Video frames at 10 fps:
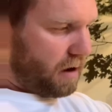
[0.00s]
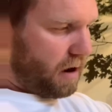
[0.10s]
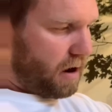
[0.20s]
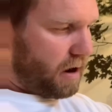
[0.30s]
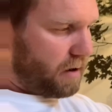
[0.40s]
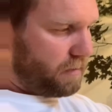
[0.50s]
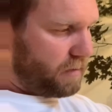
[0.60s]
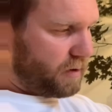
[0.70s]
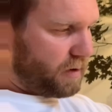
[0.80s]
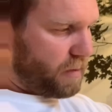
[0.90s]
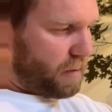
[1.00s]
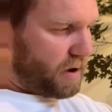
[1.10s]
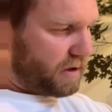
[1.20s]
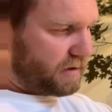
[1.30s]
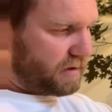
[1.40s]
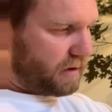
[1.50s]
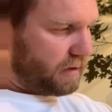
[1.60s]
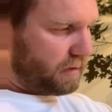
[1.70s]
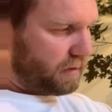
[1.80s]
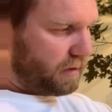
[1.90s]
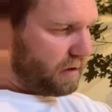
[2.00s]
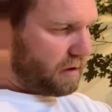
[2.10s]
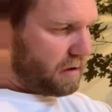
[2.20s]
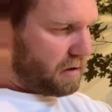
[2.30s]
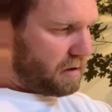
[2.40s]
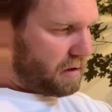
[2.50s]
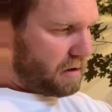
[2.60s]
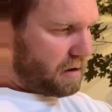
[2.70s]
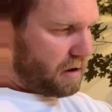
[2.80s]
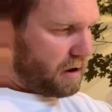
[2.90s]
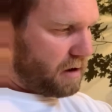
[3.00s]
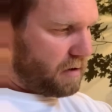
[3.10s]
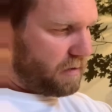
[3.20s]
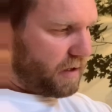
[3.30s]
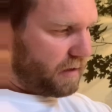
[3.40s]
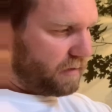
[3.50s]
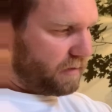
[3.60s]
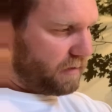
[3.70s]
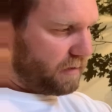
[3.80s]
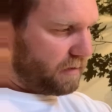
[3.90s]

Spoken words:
I'm doing my best. I know there's